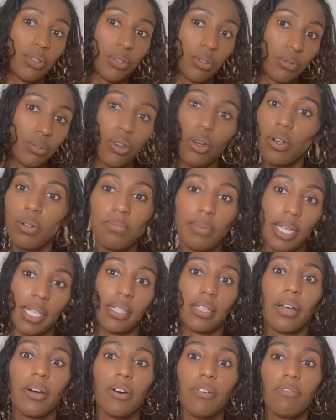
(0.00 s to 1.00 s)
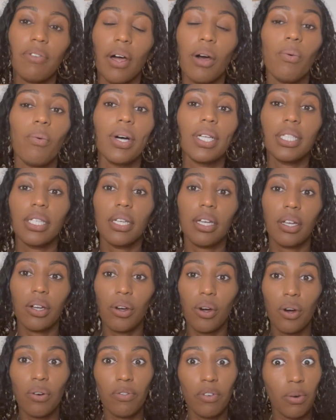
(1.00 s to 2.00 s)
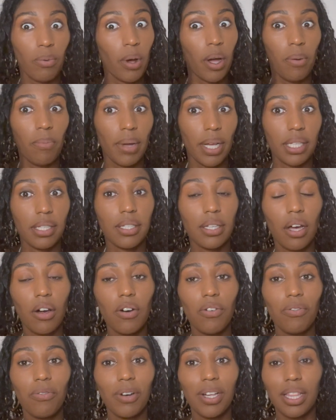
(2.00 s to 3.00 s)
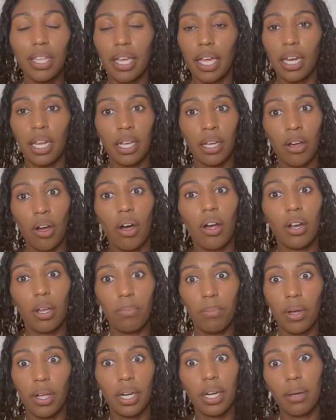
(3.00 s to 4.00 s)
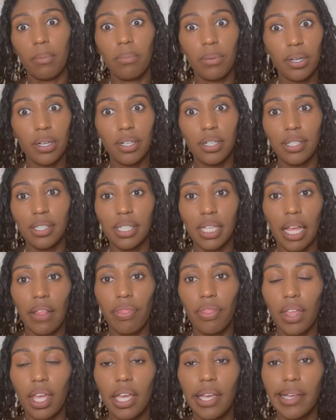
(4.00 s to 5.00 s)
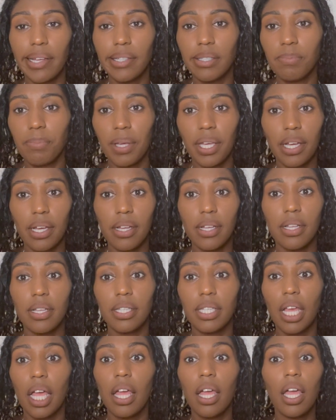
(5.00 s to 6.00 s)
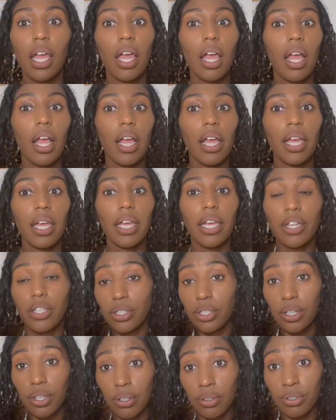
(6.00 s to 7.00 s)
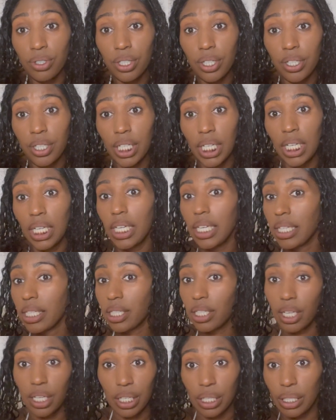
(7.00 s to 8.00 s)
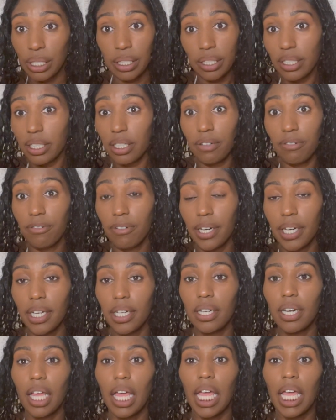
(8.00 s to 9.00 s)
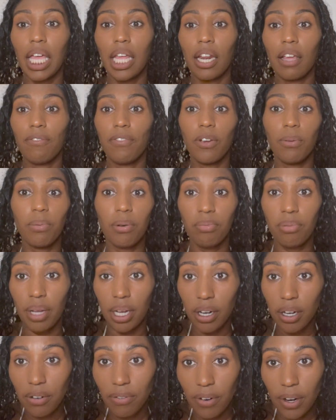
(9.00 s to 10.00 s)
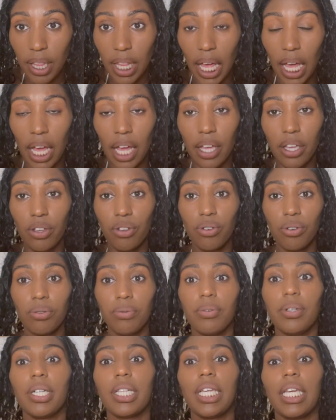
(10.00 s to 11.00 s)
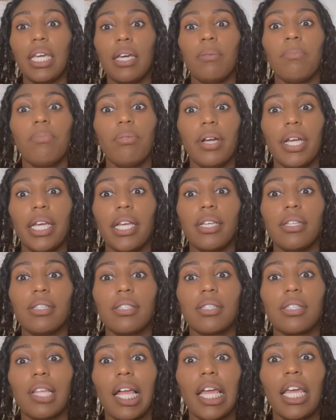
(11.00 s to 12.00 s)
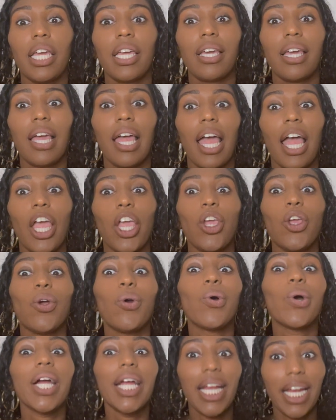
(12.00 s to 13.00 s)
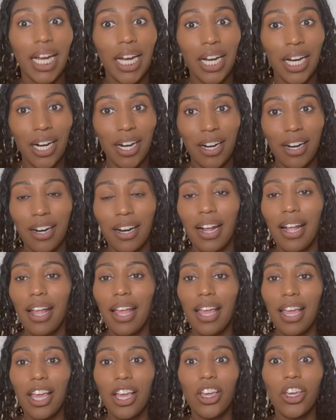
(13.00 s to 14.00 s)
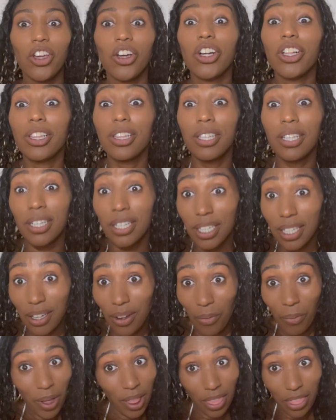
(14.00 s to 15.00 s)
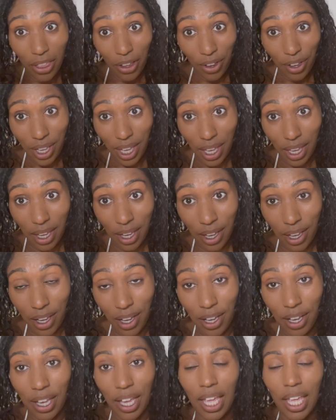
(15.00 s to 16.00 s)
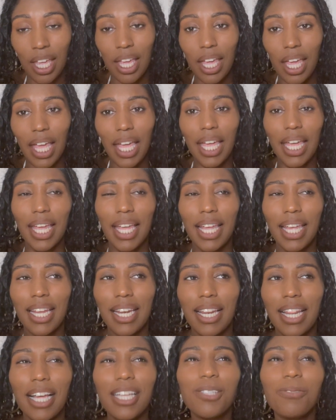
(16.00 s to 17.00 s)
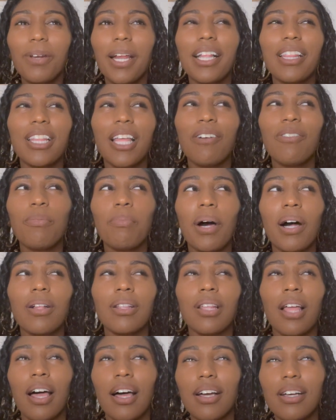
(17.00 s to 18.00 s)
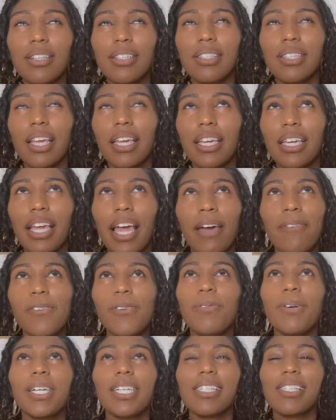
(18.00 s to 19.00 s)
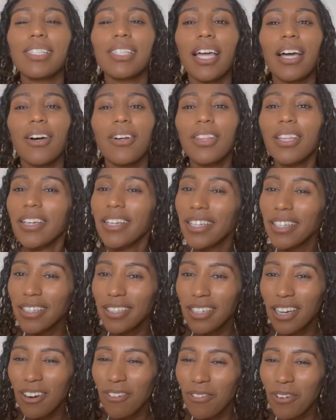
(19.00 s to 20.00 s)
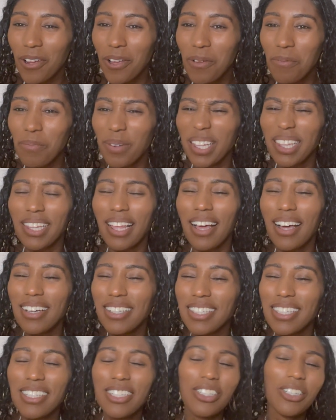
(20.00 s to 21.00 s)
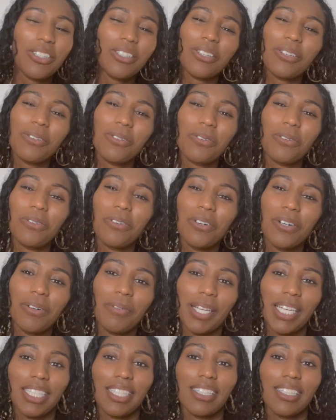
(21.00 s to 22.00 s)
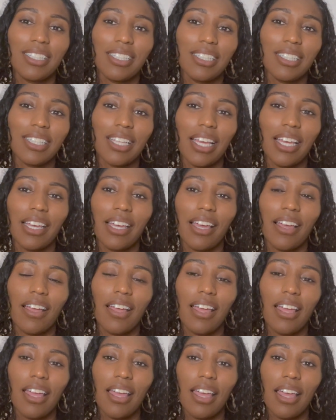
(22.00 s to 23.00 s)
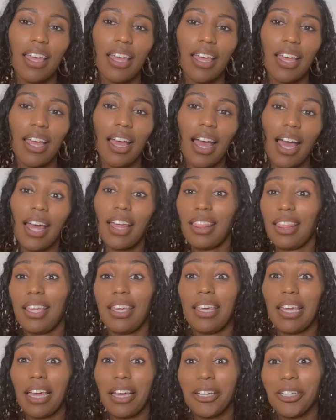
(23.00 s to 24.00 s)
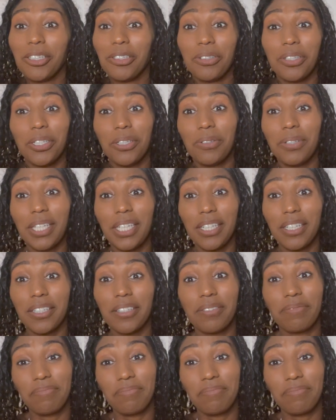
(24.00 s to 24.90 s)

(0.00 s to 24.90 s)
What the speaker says: told myself I wasn't going to overwhelm myself with getting caught up on numbers and things, because it's your own journey. It's going to look different. And if you're prepared for that, you'll really embrace like your hair, your look with your hair. And that's what I love about locks. Like, everyone could style their hair different, but locks is just so cool because it's just like, I think, extra unique.